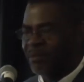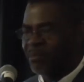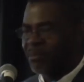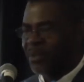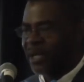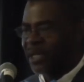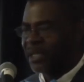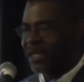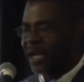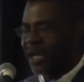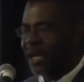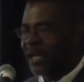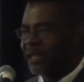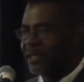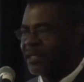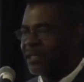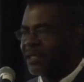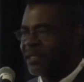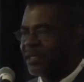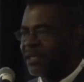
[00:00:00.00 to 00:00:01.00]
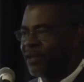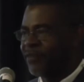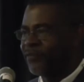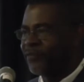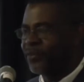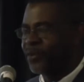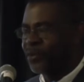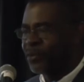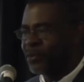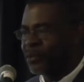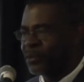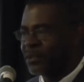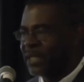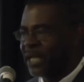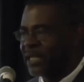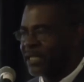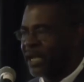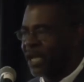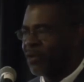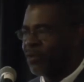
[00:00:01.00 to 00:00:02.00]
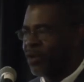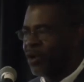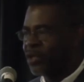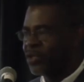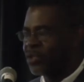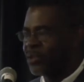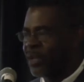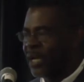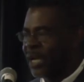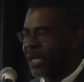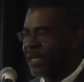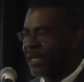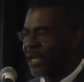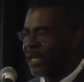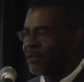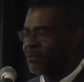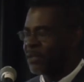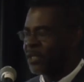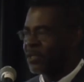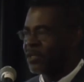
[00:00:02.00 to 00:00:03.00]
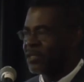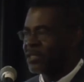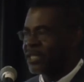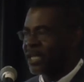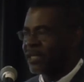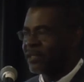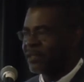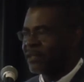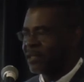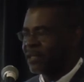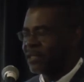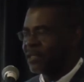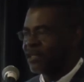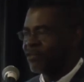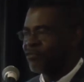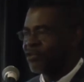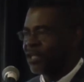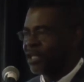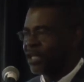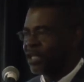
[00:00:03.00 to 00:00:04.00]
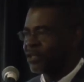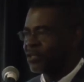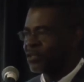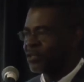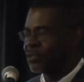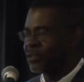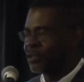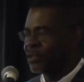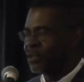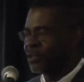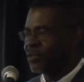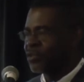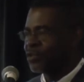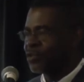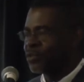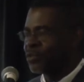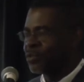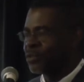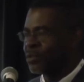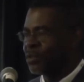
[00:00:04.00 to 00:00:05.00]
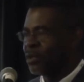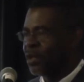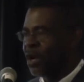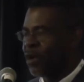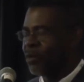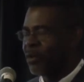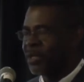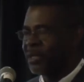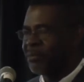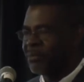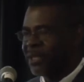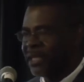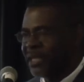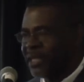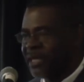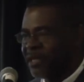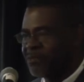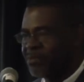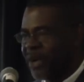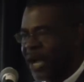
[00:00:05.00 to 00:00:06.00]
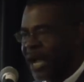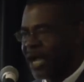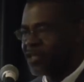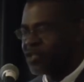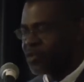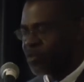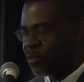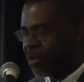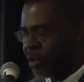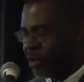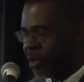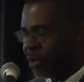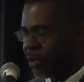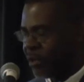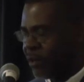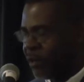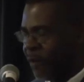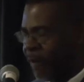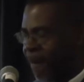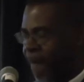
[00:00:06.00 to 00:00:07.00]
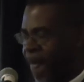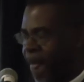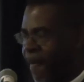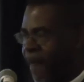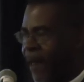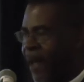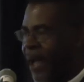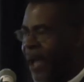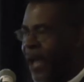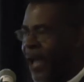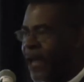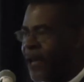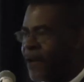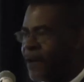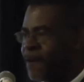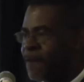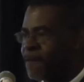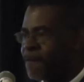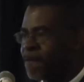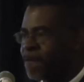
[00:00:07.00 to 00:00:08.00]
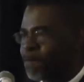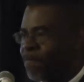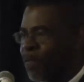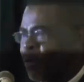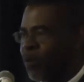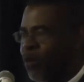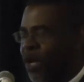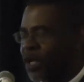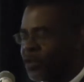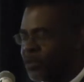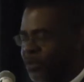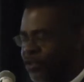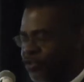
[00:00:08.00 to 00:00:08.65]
but there are a few that I want to highlight because I think they relate to our immediate past work and what